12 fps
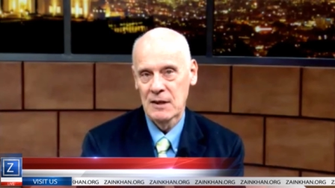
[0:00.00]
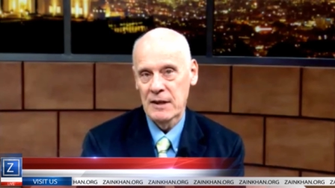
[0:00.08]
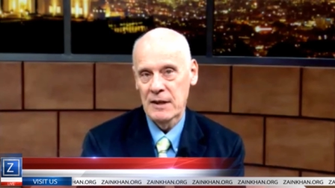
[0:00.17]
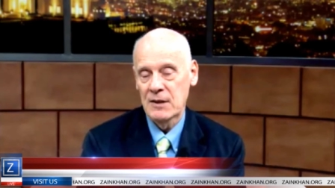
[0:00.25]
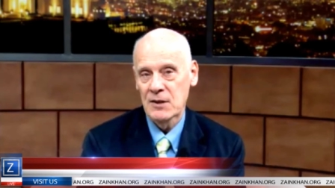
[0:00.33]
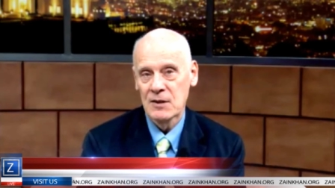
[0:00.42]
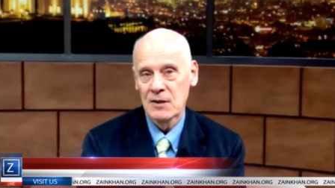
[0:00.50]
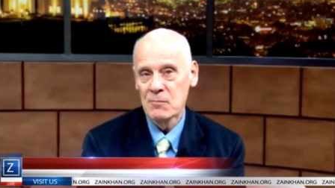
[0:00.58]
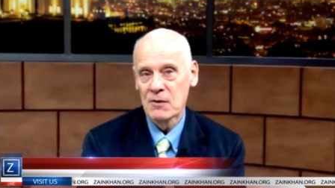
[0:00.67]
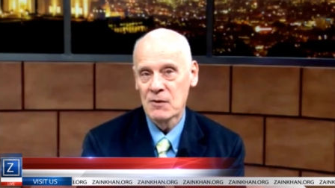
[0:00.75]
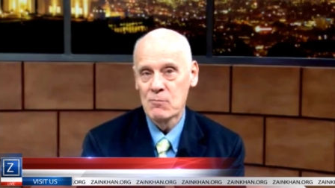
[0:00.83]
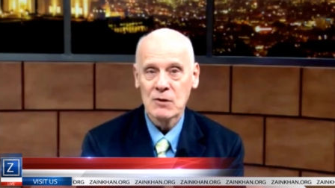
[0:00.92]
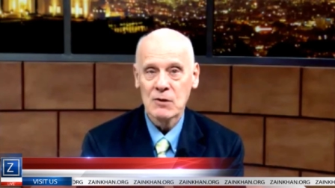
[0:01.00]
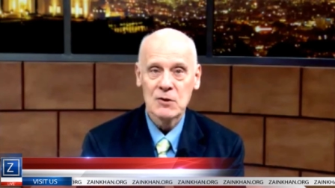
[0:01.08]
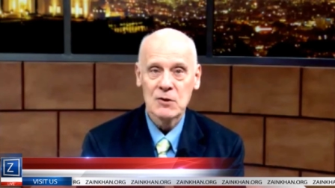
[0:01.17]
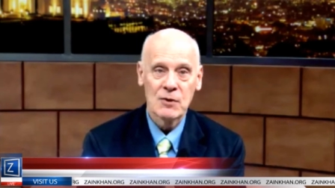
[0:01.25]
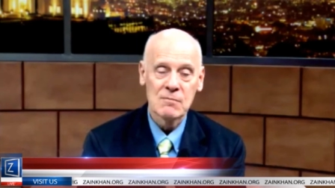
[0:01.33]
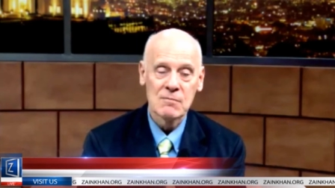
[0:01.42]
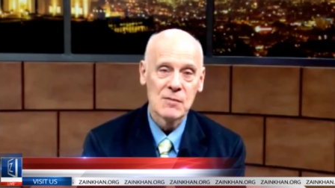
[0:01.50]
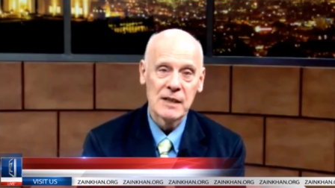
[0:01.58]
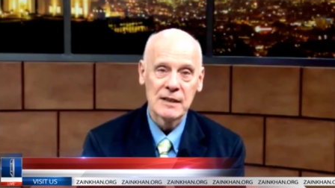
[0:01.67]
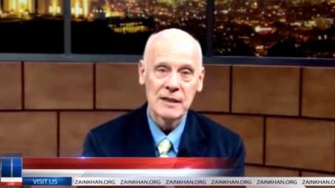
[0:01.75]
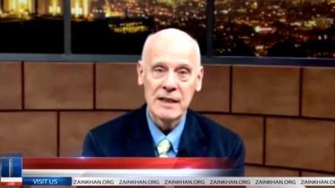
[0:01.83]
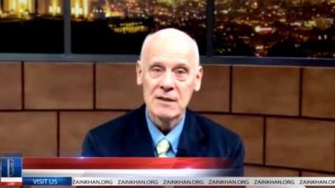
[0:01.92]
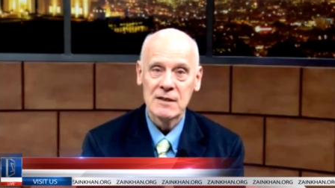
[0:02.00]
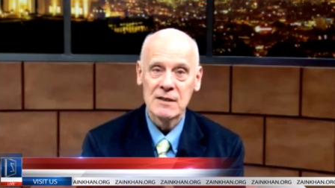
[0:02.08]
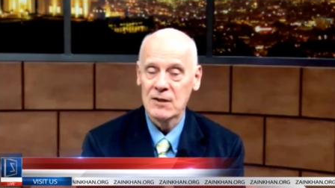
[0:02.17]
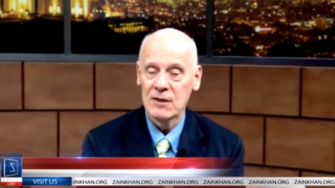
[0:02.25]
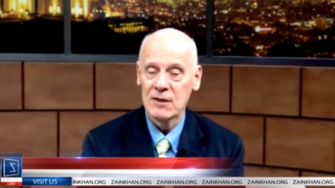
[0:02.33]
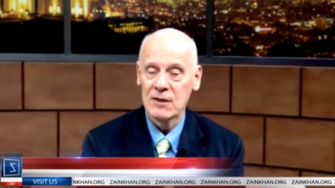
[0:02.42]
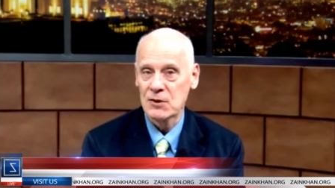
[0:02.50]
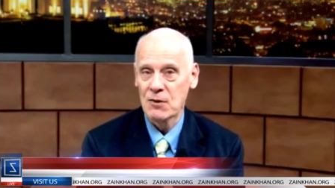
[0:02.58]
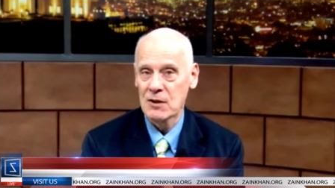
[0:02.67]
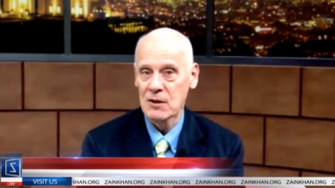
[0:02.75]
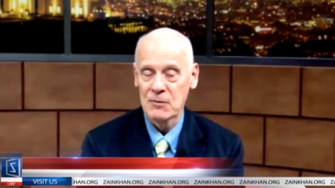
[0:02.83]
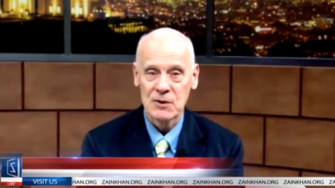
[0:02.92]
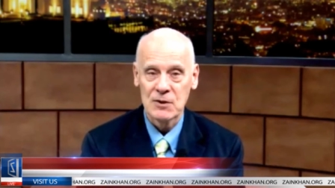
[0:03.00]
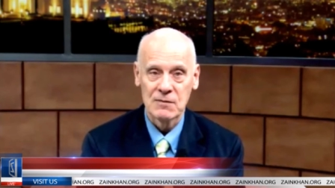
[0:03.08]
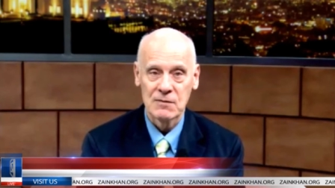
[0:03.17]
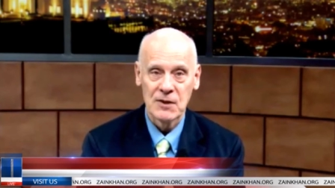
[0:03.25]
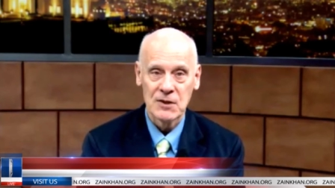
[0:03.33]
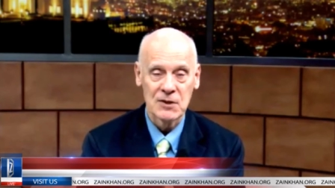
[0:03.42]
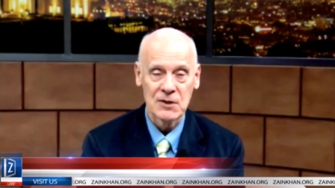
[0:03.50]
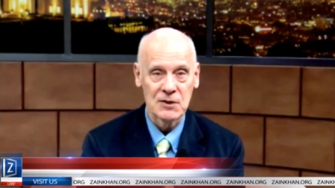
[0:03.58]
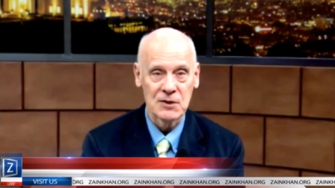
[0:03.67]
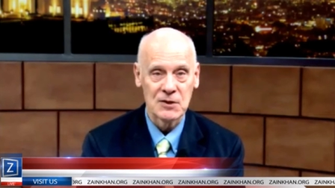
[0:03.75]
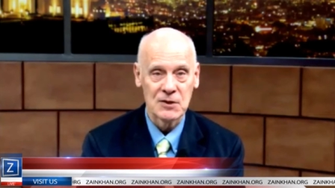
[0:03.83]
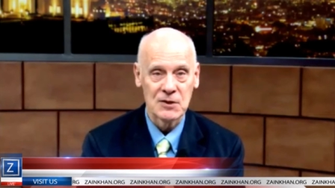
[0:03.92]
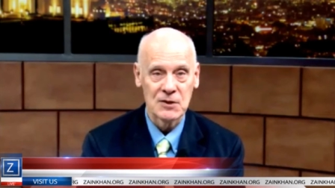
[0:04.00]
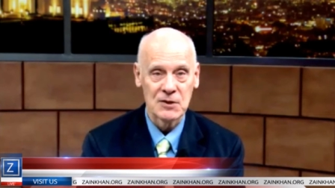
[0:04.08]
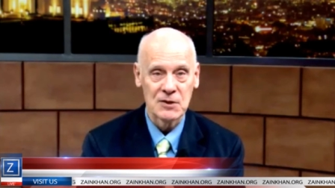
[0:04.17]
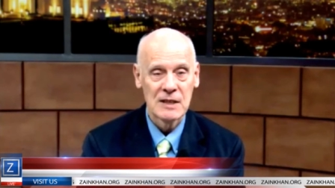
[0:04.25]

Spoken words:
And as a number of books written by atheist astronomers and physicists admit,